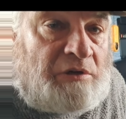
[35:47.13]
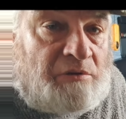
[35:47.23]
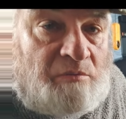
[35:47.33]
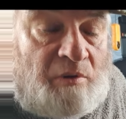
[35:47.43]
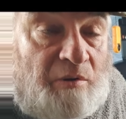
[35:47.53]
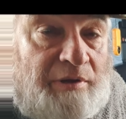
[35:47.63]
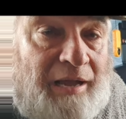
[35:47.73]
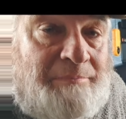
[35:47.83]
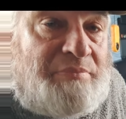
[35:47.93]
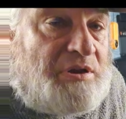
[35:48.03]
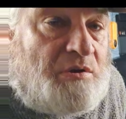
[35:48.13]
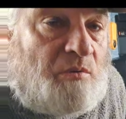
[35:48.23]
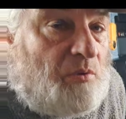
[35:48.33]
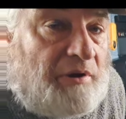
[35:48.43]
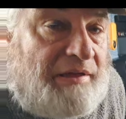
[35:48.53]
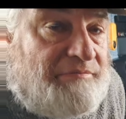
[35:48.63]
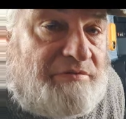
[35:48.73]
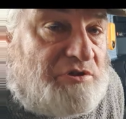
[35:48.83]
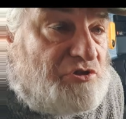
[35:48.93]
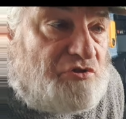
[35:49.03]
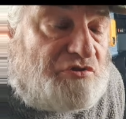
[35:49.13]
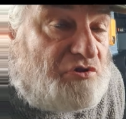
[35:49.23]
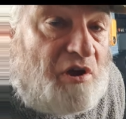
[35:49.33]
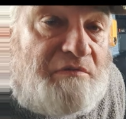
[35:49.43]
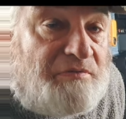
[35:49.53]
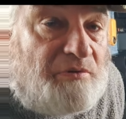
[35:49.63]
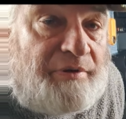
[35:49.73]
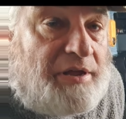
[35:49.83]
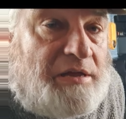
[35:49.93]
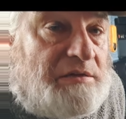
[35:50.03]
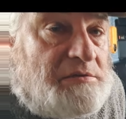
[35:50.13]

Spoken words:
while camping or whatever, is just go for it.